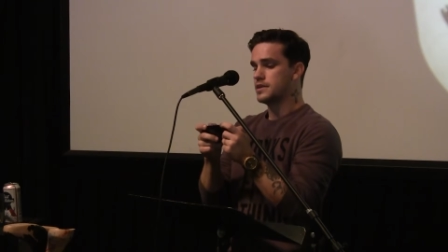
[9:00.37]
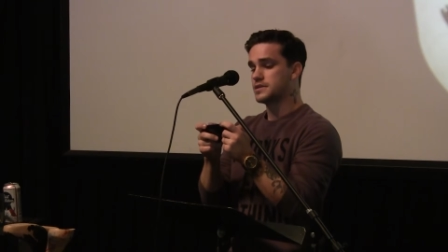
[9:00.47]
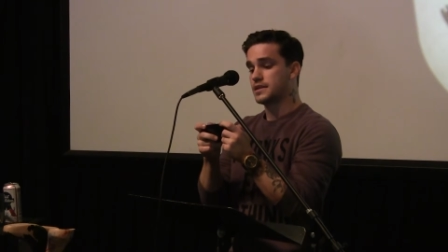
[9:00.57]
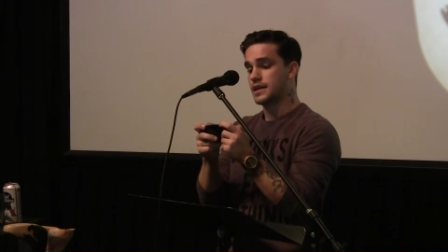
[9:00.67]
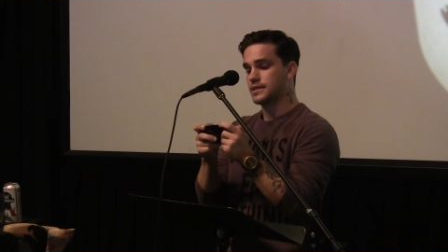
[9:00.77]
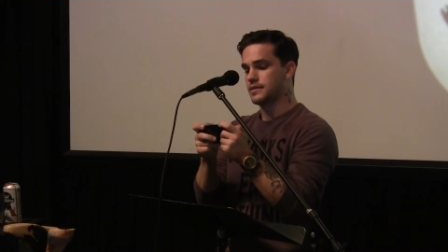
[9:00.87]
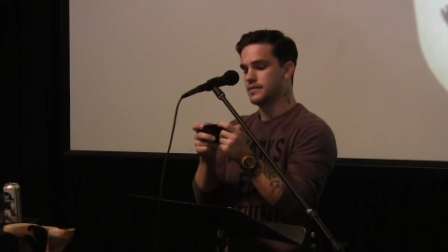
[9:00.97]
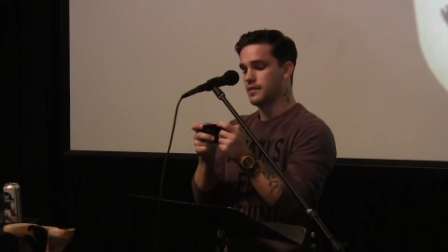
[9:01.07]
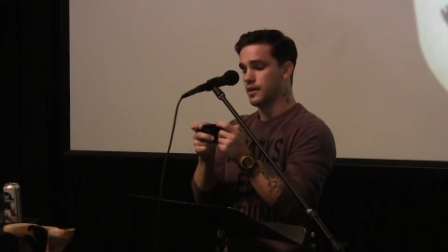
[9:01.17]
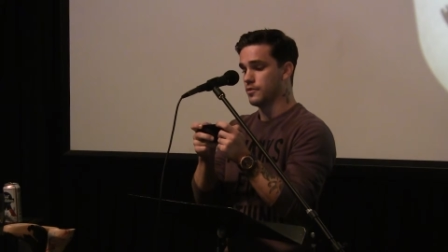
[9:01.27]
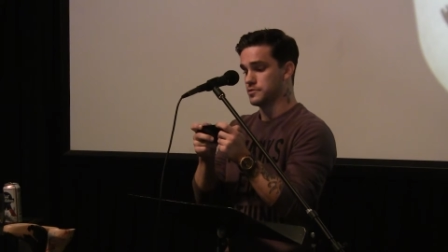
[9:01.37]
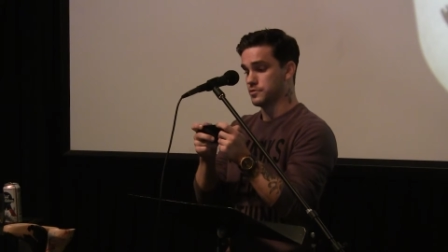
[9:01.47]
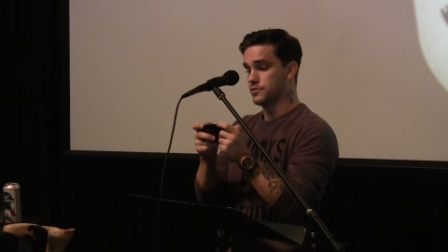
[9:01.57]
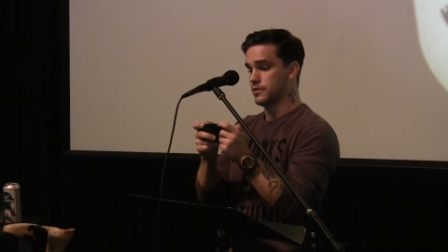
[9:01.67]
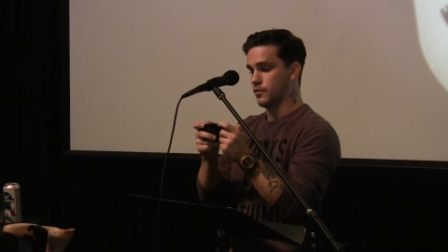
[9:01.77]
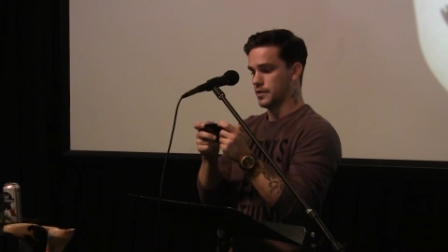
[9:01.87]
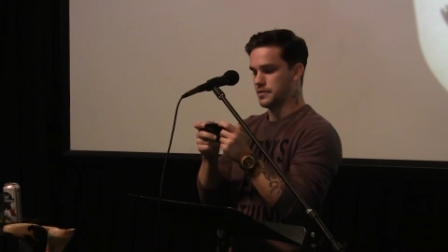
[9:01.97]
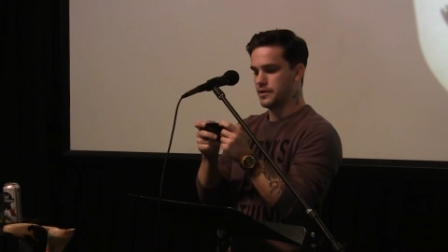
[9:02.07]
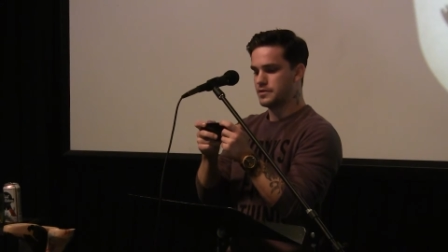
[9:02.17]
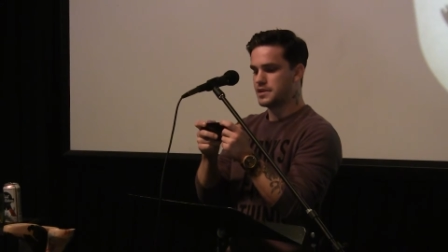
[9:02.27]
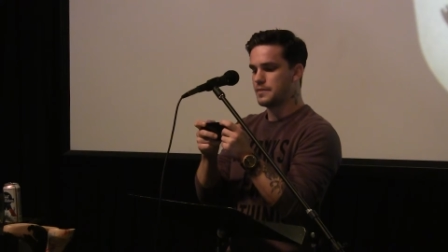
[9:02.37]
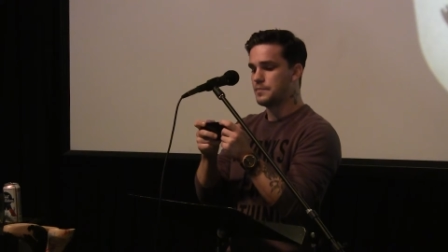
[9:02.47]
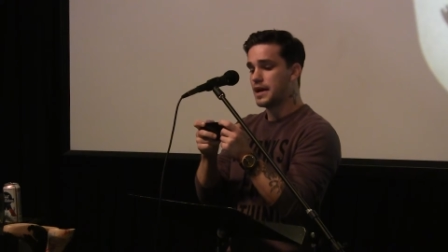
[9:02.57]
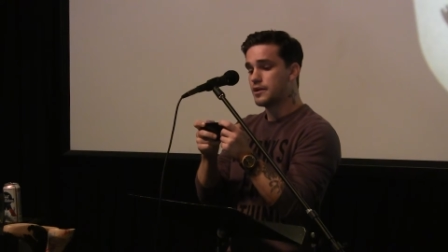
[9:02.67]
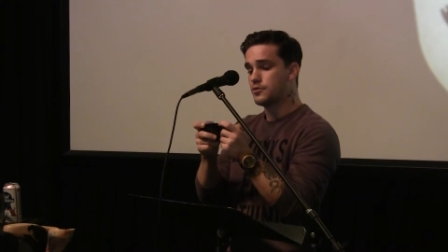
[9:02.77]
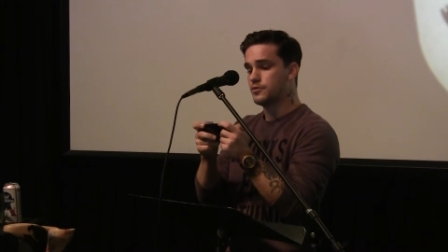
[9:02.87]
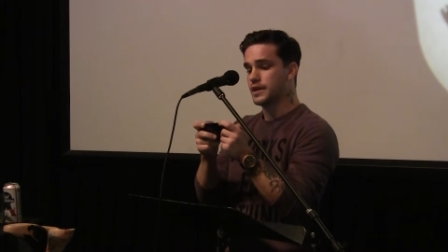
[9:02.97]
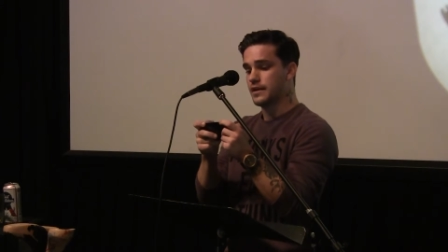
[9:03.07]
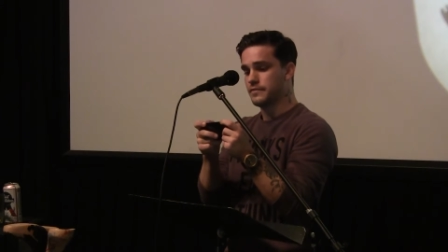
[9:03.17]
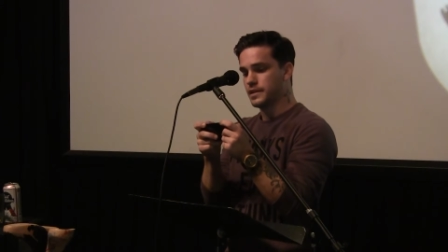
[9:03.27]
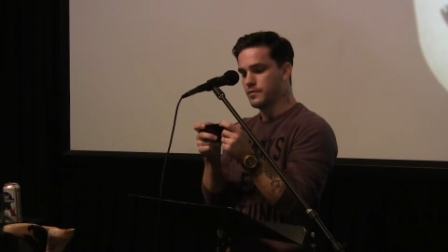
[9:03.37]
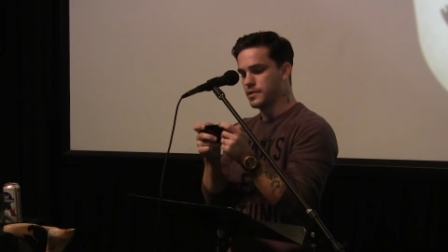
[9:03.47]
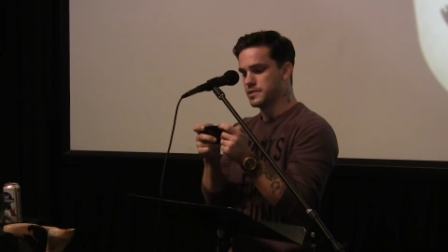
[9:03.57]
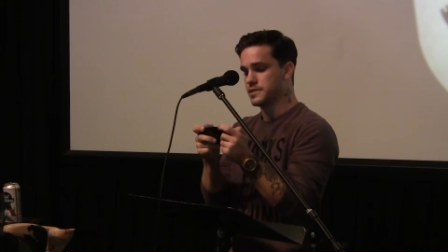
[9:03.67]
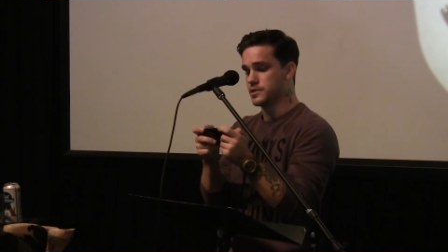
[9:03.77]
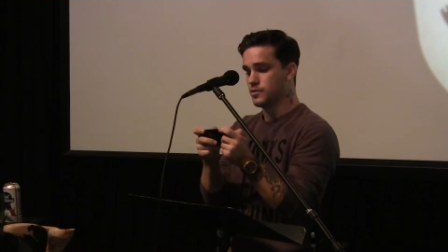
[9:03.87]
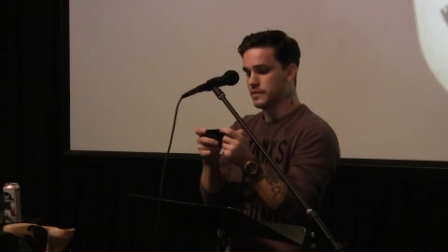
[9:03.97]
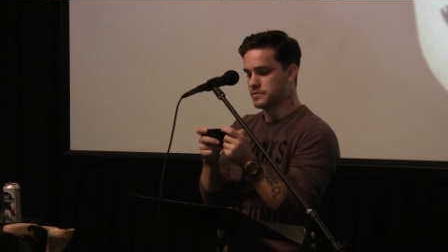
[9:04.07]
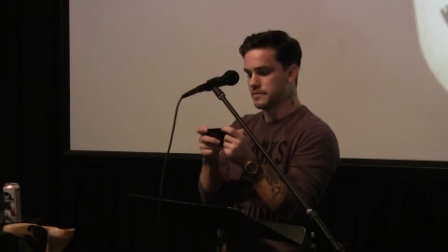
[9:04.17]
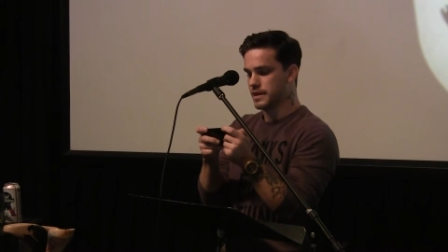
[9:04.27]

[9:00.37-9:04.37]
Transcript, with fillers: Disconnected. Oh, so good lord. There is a man who carefully watches the 12